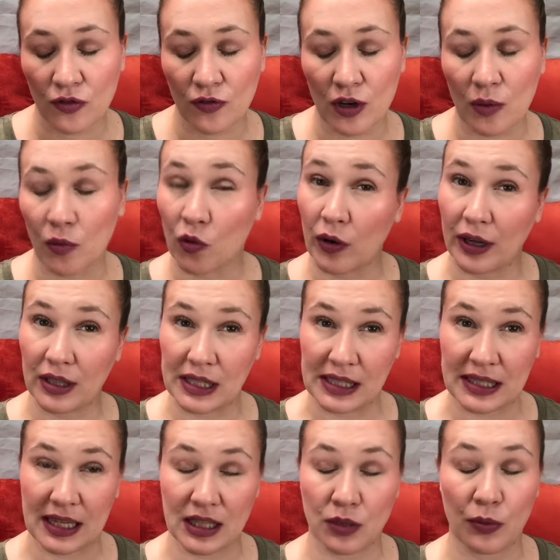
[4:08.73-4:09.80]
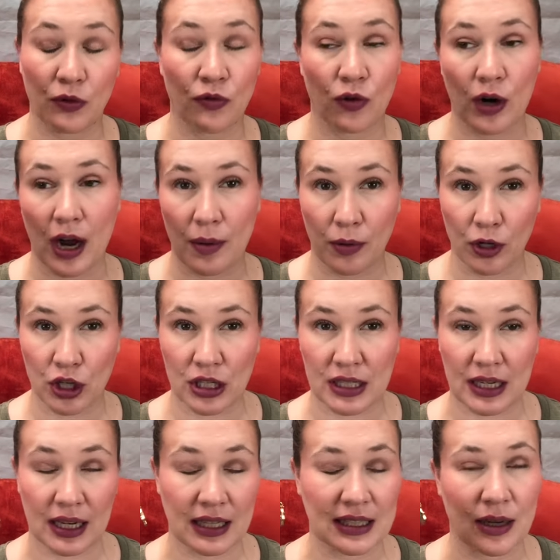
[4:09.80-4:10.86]
from Royalty Scents before I purchased
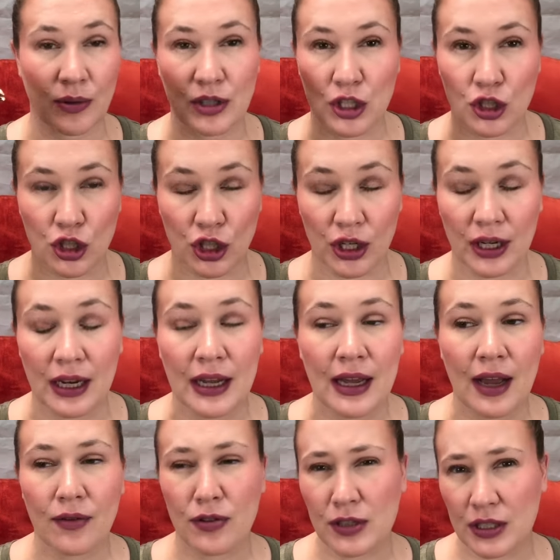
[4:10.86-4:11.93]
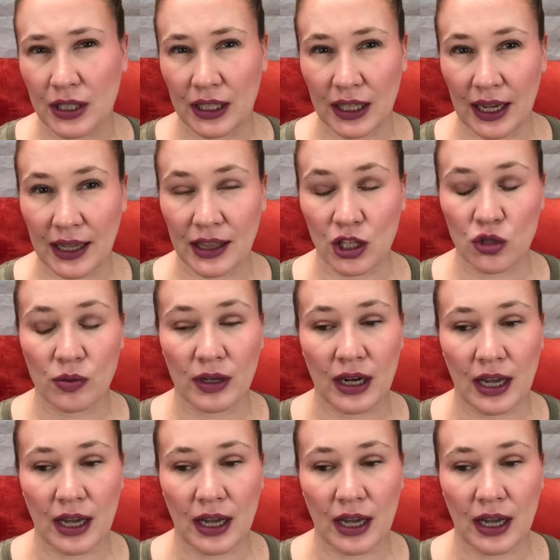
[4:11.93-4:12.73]
it because I wasn't sure if I was going to like this one.